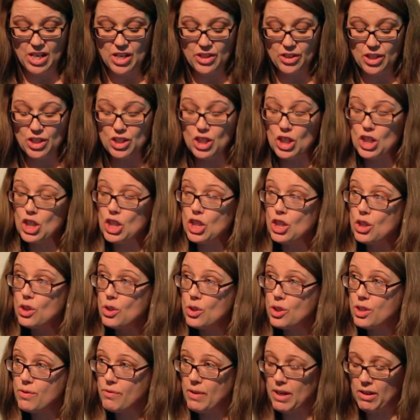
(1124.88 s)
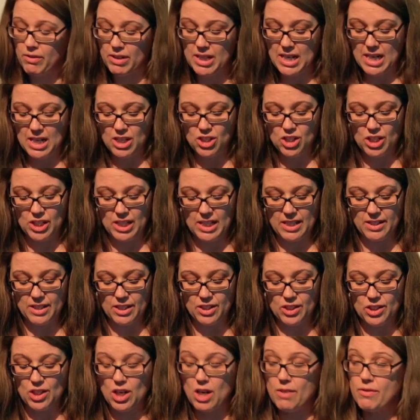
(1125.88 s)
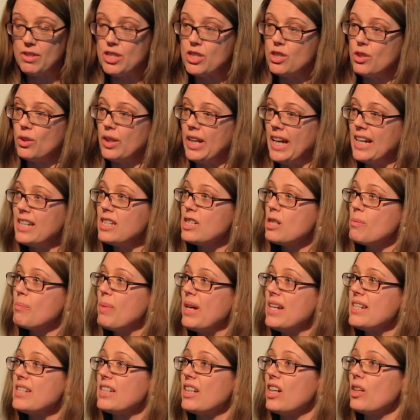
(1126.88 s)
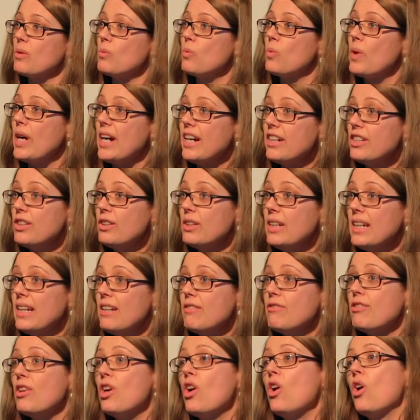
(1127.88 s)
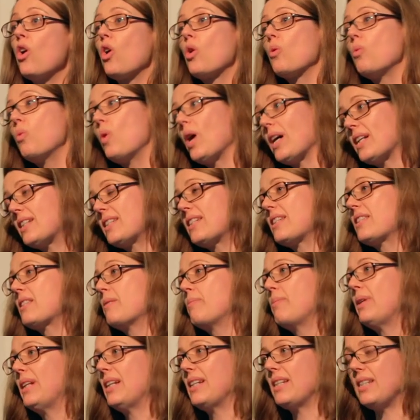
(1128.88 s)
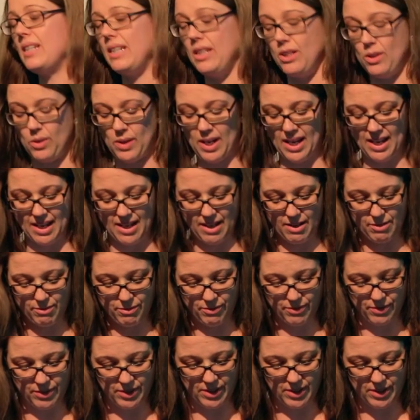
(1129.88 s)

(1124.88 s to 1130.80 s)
There's a huge variation in the service you get depending on where you live or what disability you have.